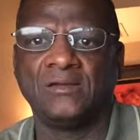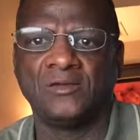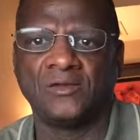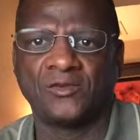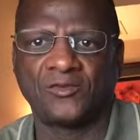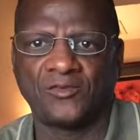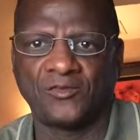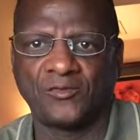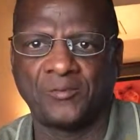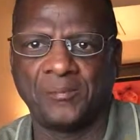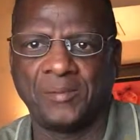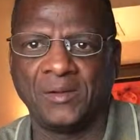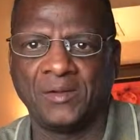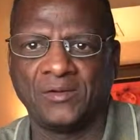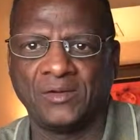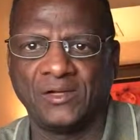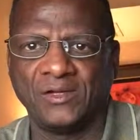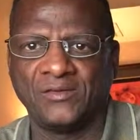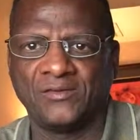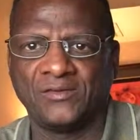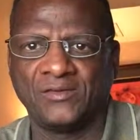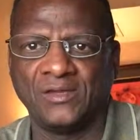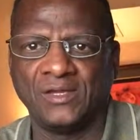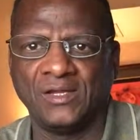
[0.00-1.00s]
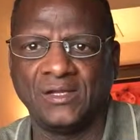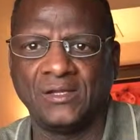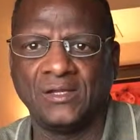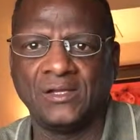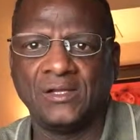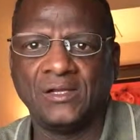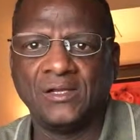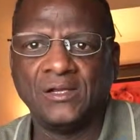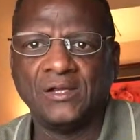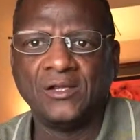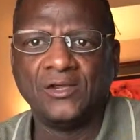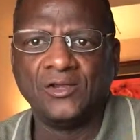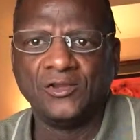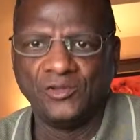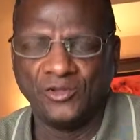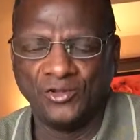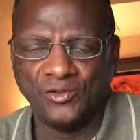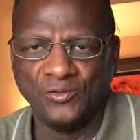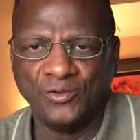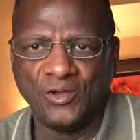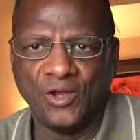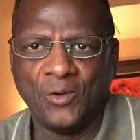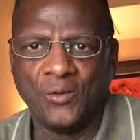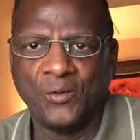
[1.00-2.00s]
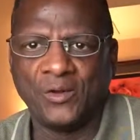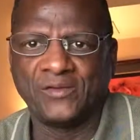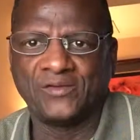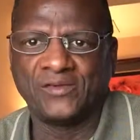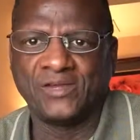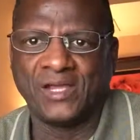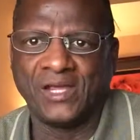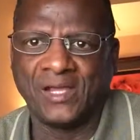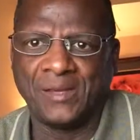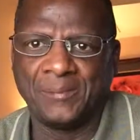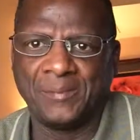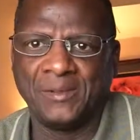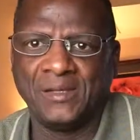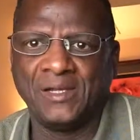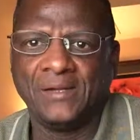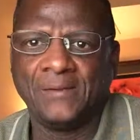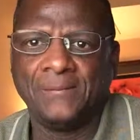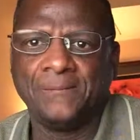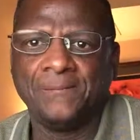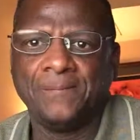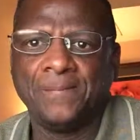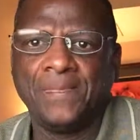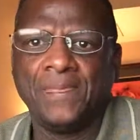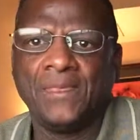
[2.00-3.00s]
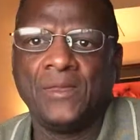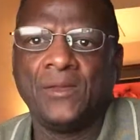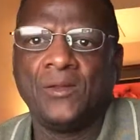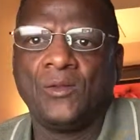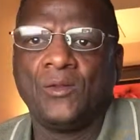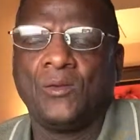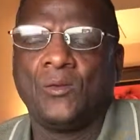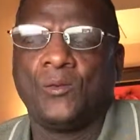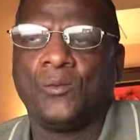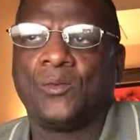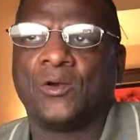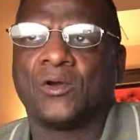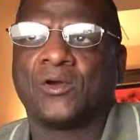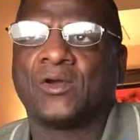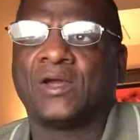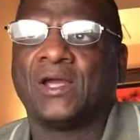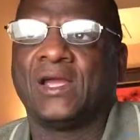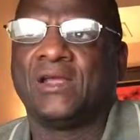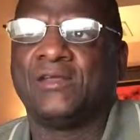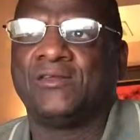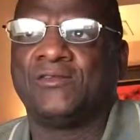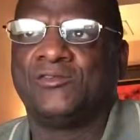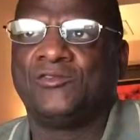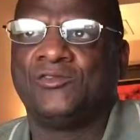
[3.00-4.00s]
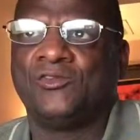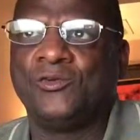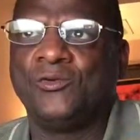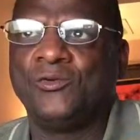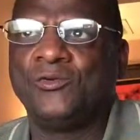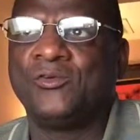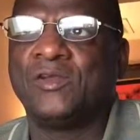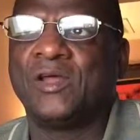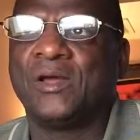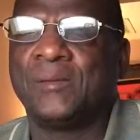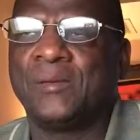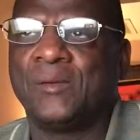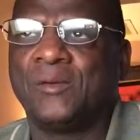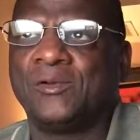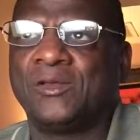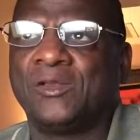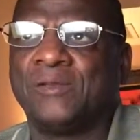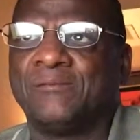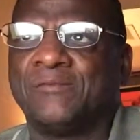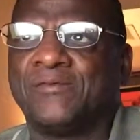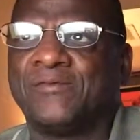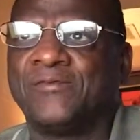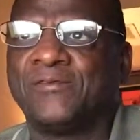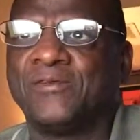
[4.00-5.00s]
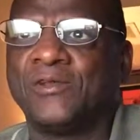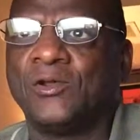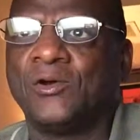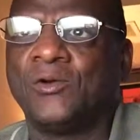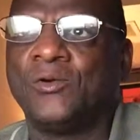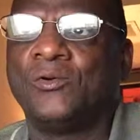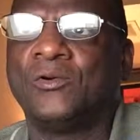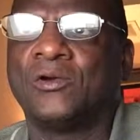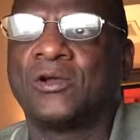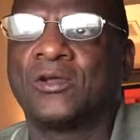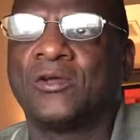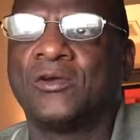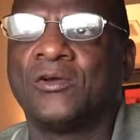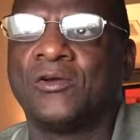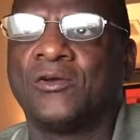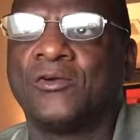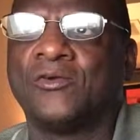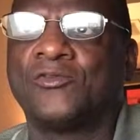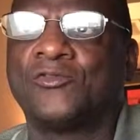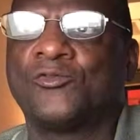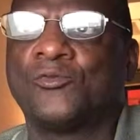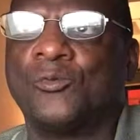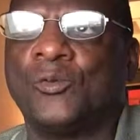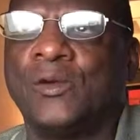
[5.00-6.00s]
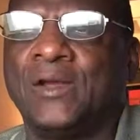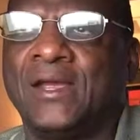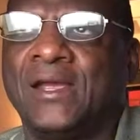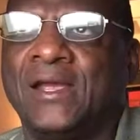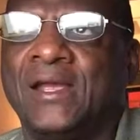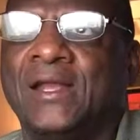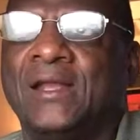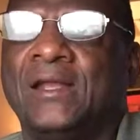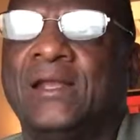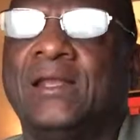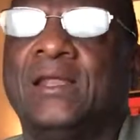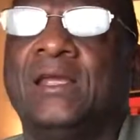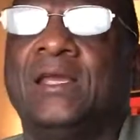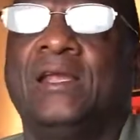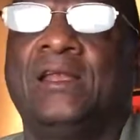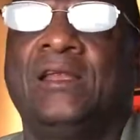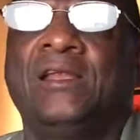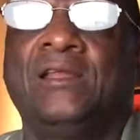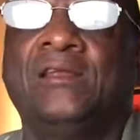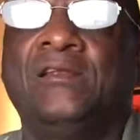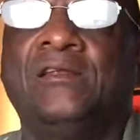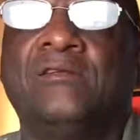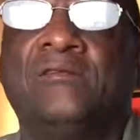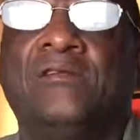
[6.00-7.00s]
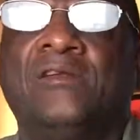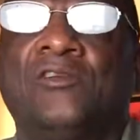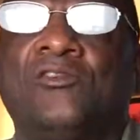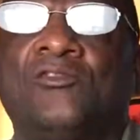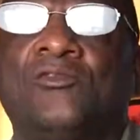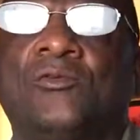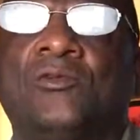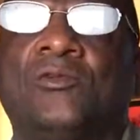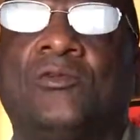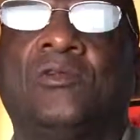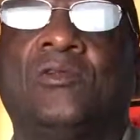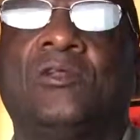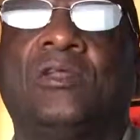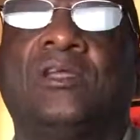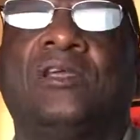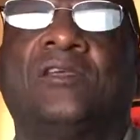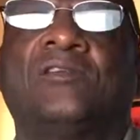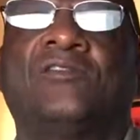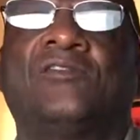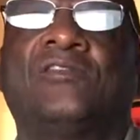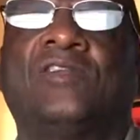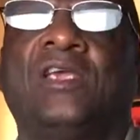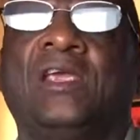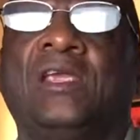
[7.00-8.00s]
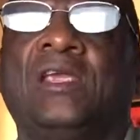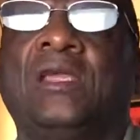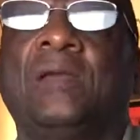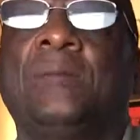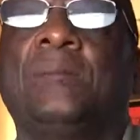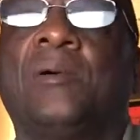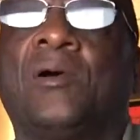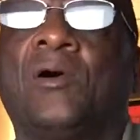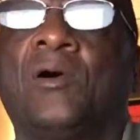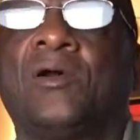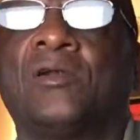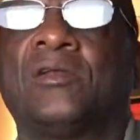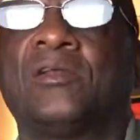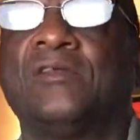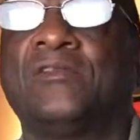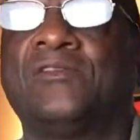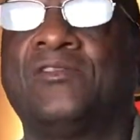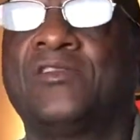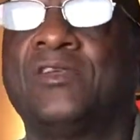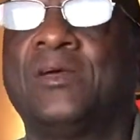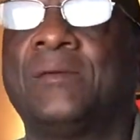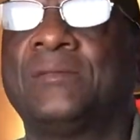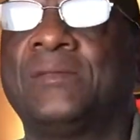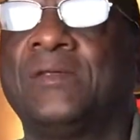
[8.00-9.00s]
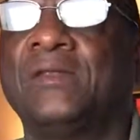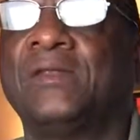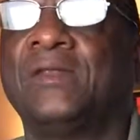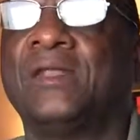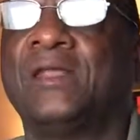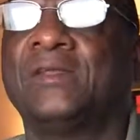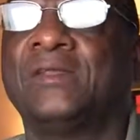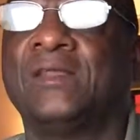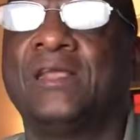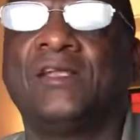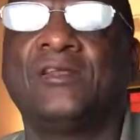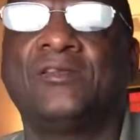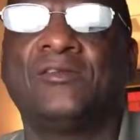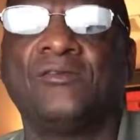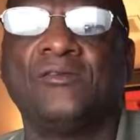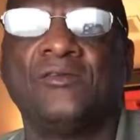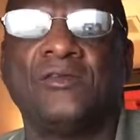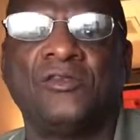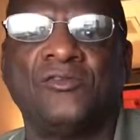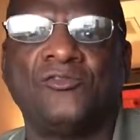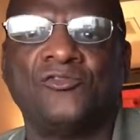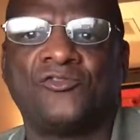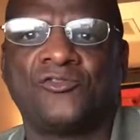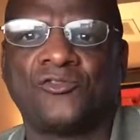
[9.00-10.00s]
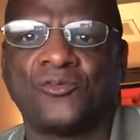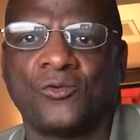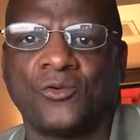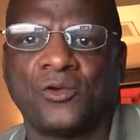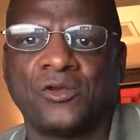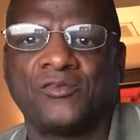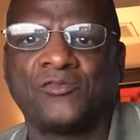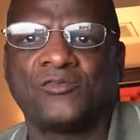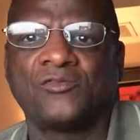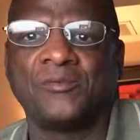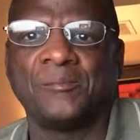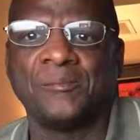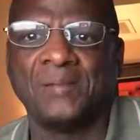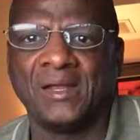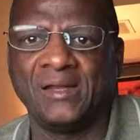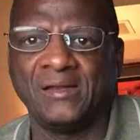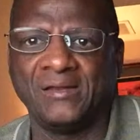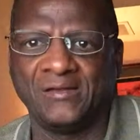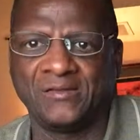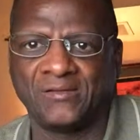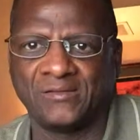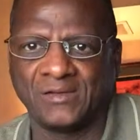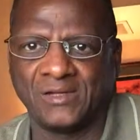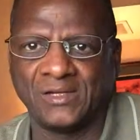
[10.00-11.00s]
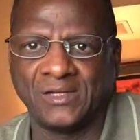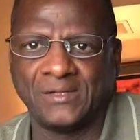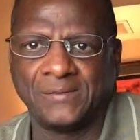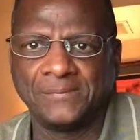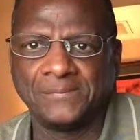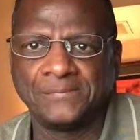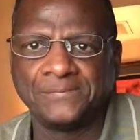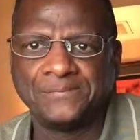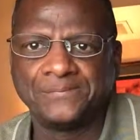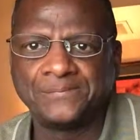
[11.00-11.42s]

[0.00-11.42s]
you experience it, you know it's happening. Whereas eudaimonium flow occurs when an individual is taking part in something that they enjoy tremendously.